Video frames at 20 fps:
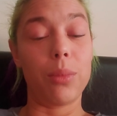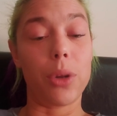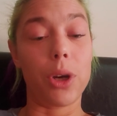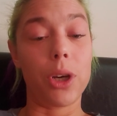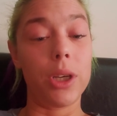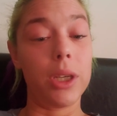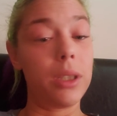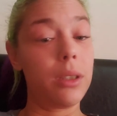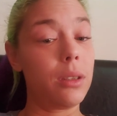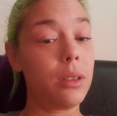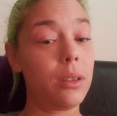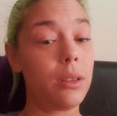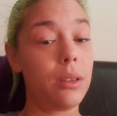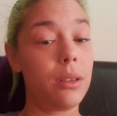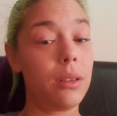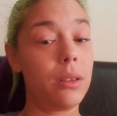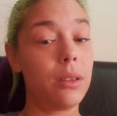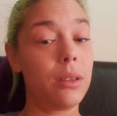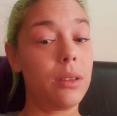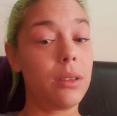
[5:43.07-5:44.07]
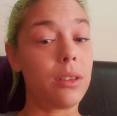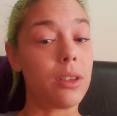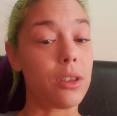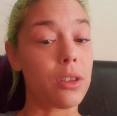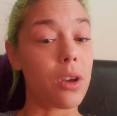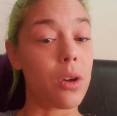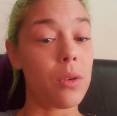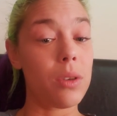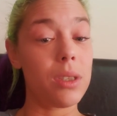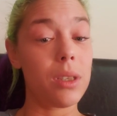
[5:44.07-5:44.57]
But there's
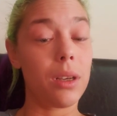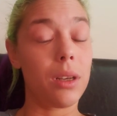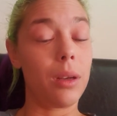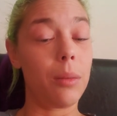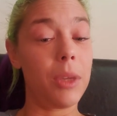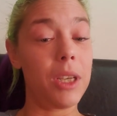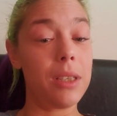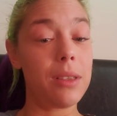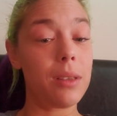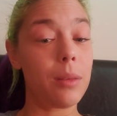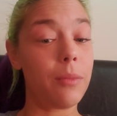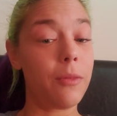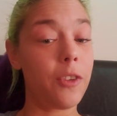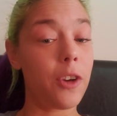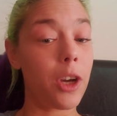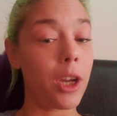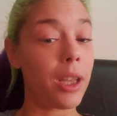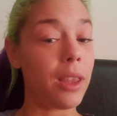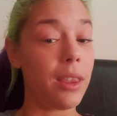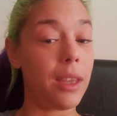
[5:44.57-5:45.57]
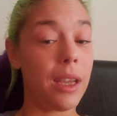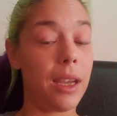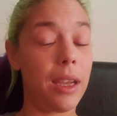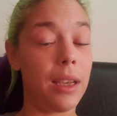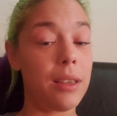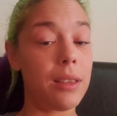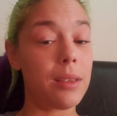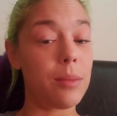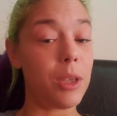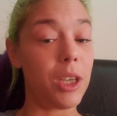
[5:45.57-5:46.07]
always going to be some fucking
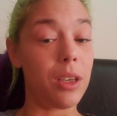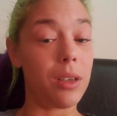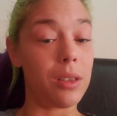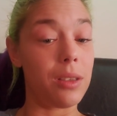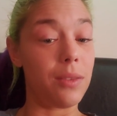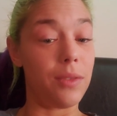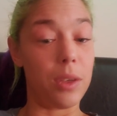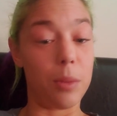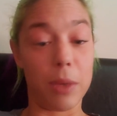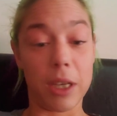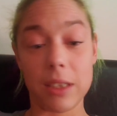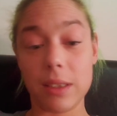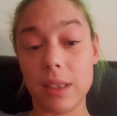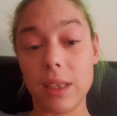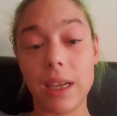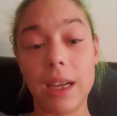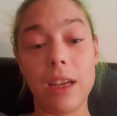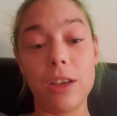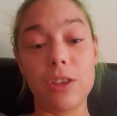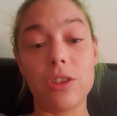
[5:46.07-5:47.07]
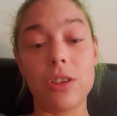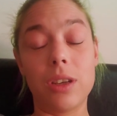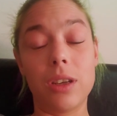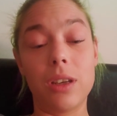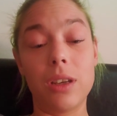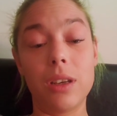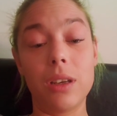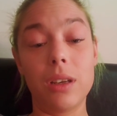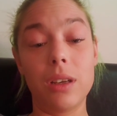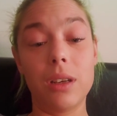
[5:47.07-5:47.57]
things because of domestication
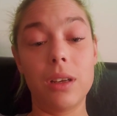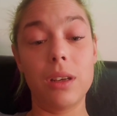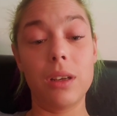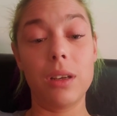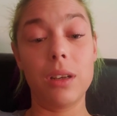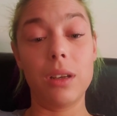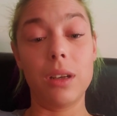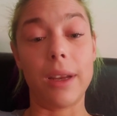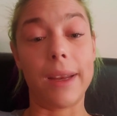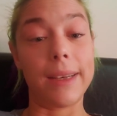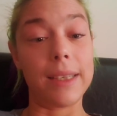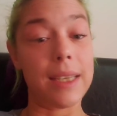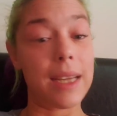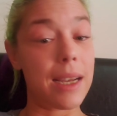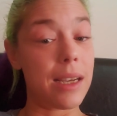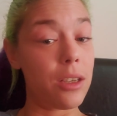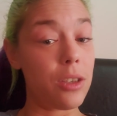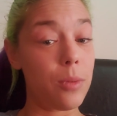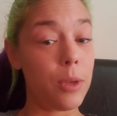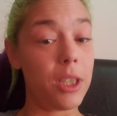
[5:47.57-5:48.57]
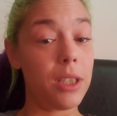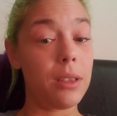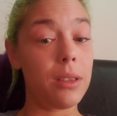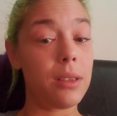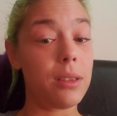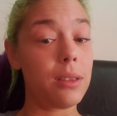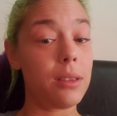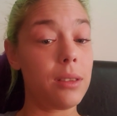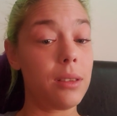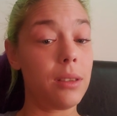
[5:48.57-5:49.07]
and
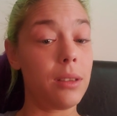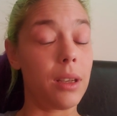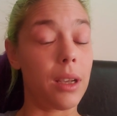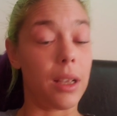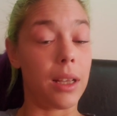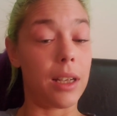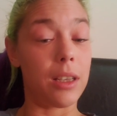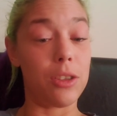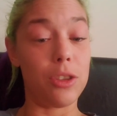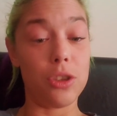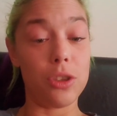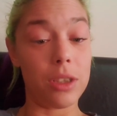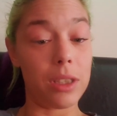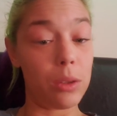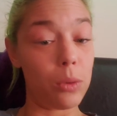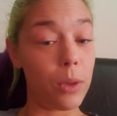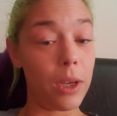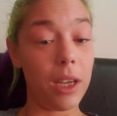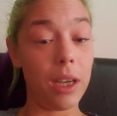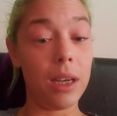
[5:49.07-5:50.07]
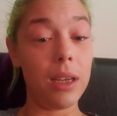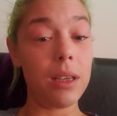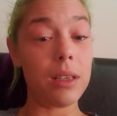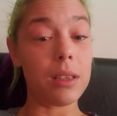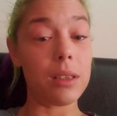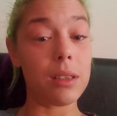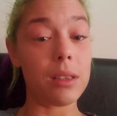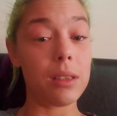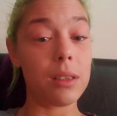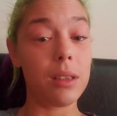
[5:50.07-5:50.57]
attachments. And that's just the way it
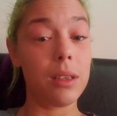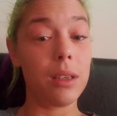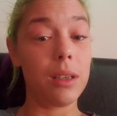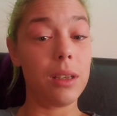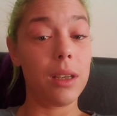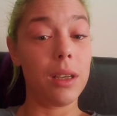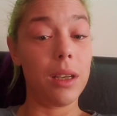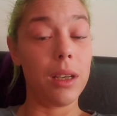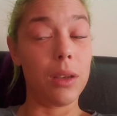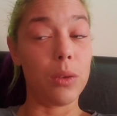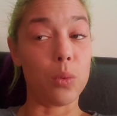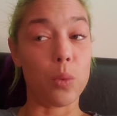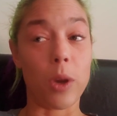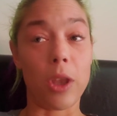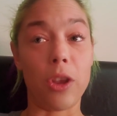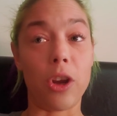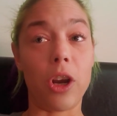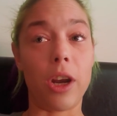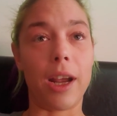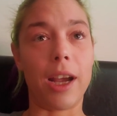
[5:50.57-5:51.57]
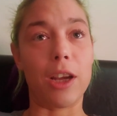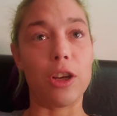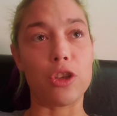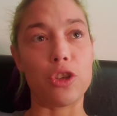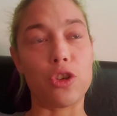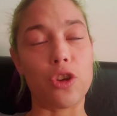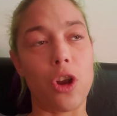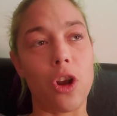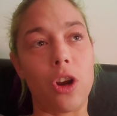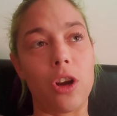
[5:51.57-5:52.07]
is. Whether or not you're
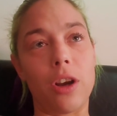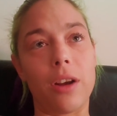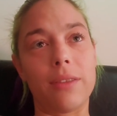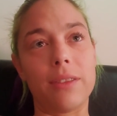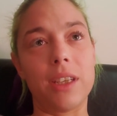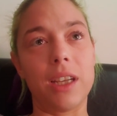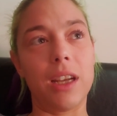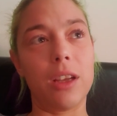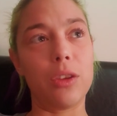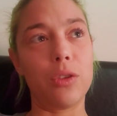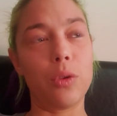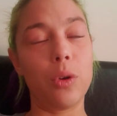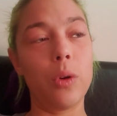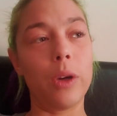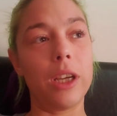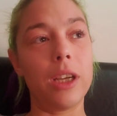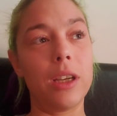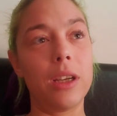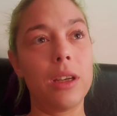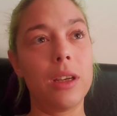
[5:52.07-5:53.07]
strong enough to get through it